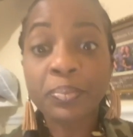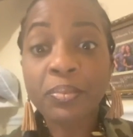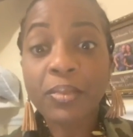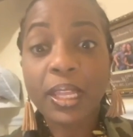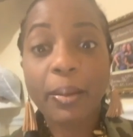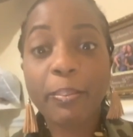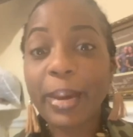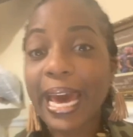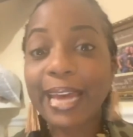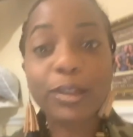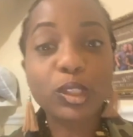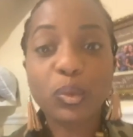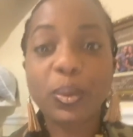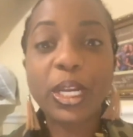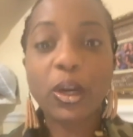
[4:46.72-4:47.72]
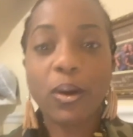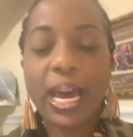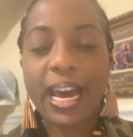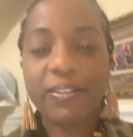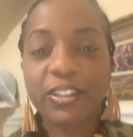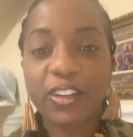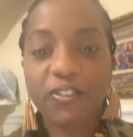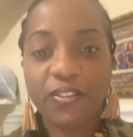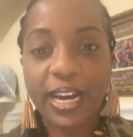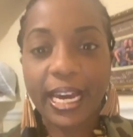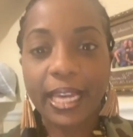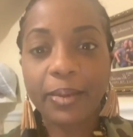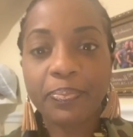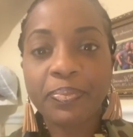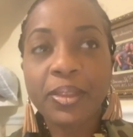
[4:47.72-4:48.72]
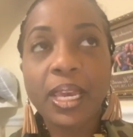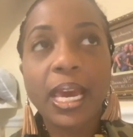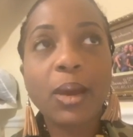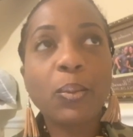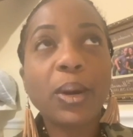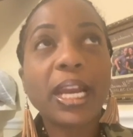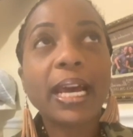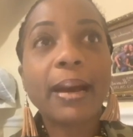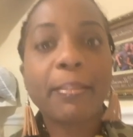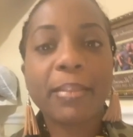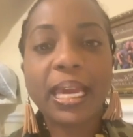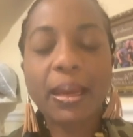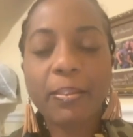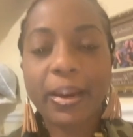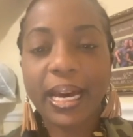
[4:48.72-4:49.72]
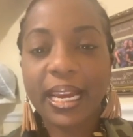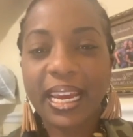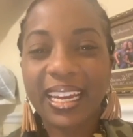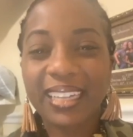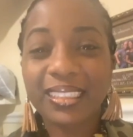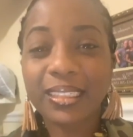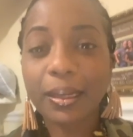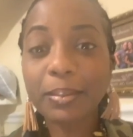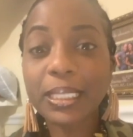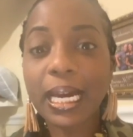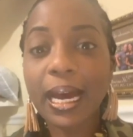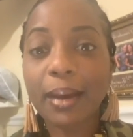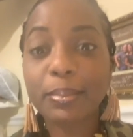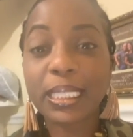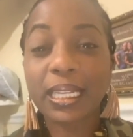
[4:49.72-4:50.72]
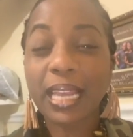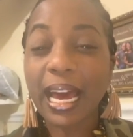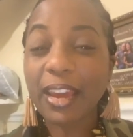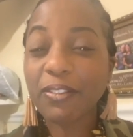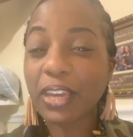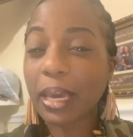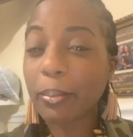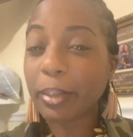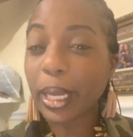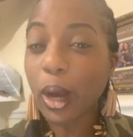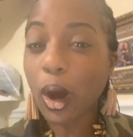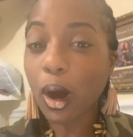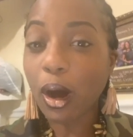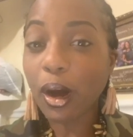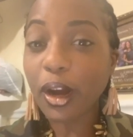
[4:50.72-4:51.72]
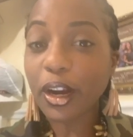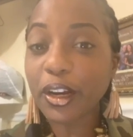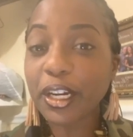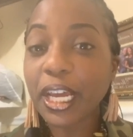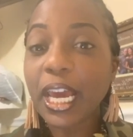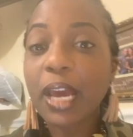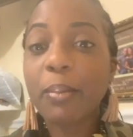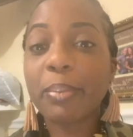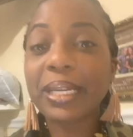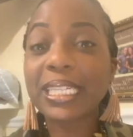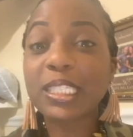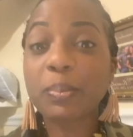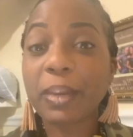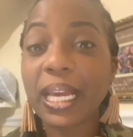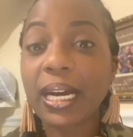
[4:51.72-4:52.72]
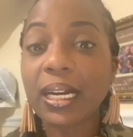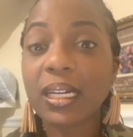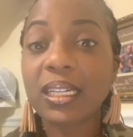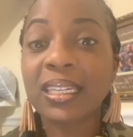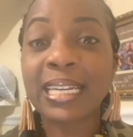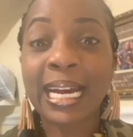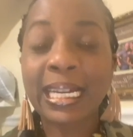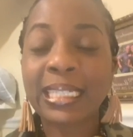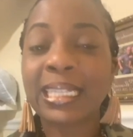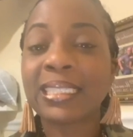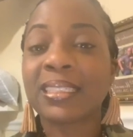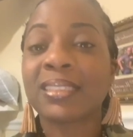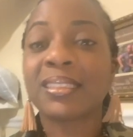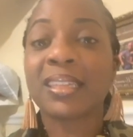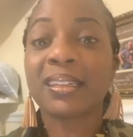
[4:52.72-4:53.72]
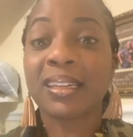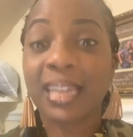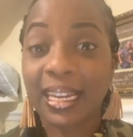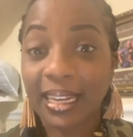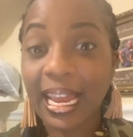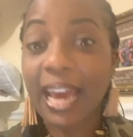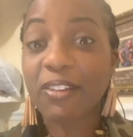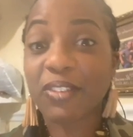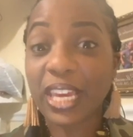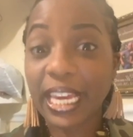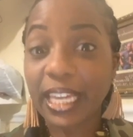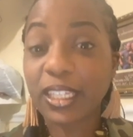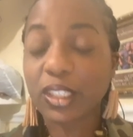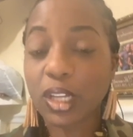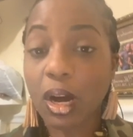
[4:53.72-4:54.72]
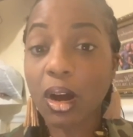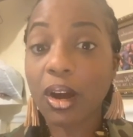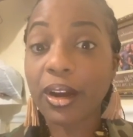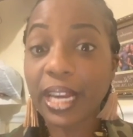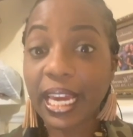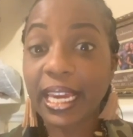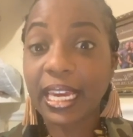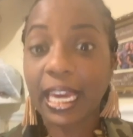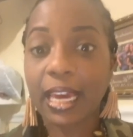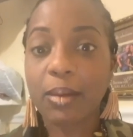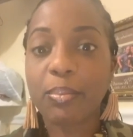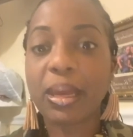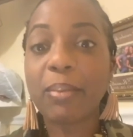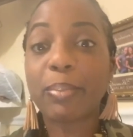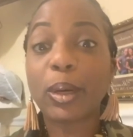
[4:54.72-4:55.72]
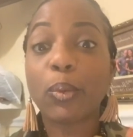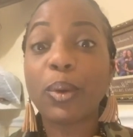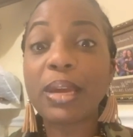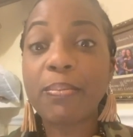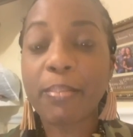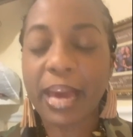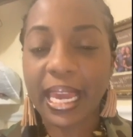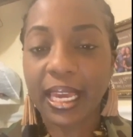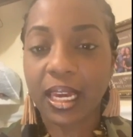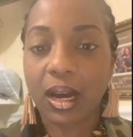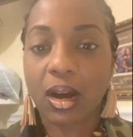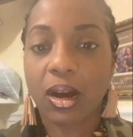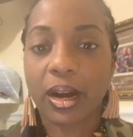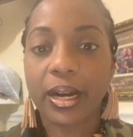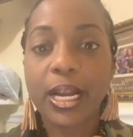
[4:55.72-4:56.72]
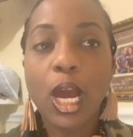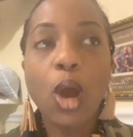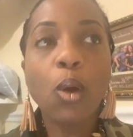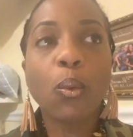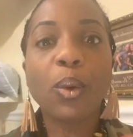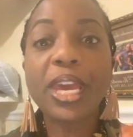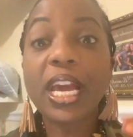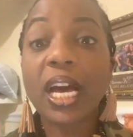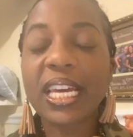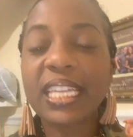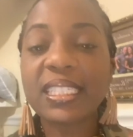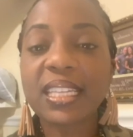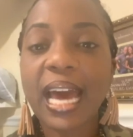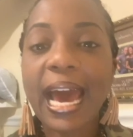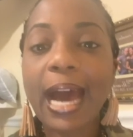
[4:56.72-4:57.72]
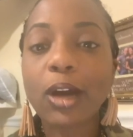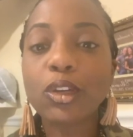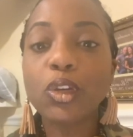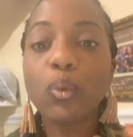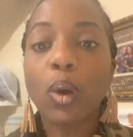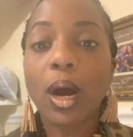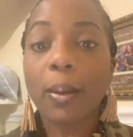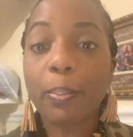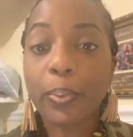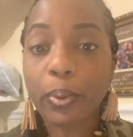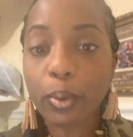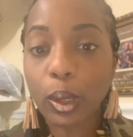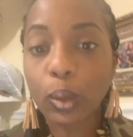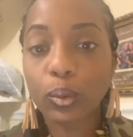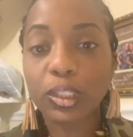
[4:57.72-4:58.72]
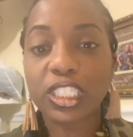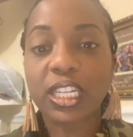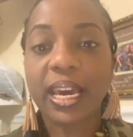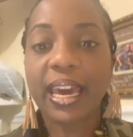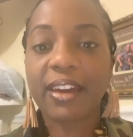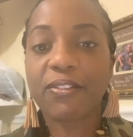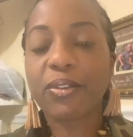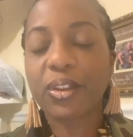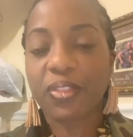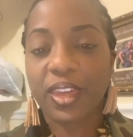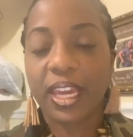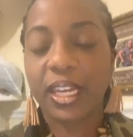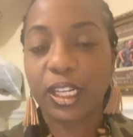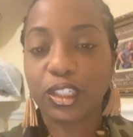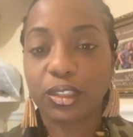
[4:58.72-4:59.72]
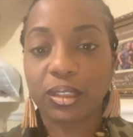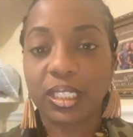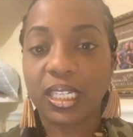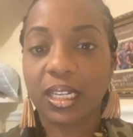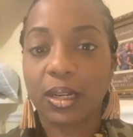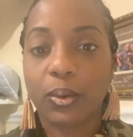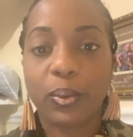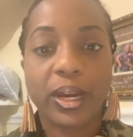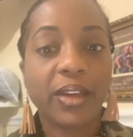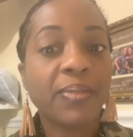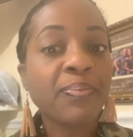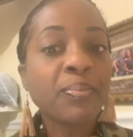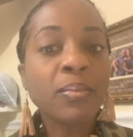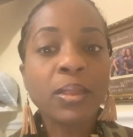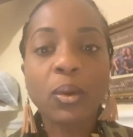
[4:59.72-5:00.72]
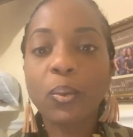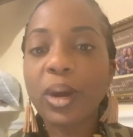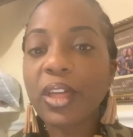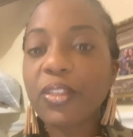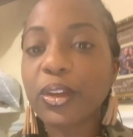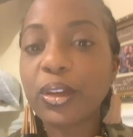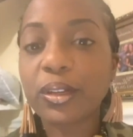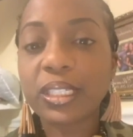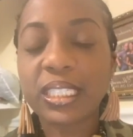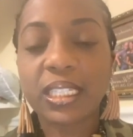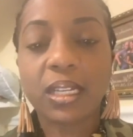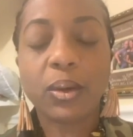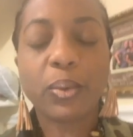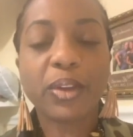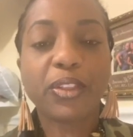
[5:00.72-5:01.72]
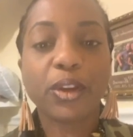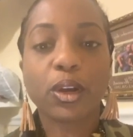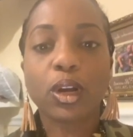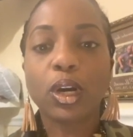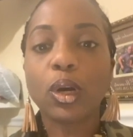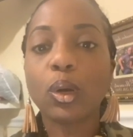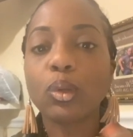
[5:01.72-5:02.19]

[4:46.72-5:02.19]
battles we don't have to fight. And what I mean by that, sometimes life can be hard, but it's because not necessarily that life is hard. It can be, but we make it hard. We it's how you approach everything that you're dealing with. Whether you're dealing with your goals,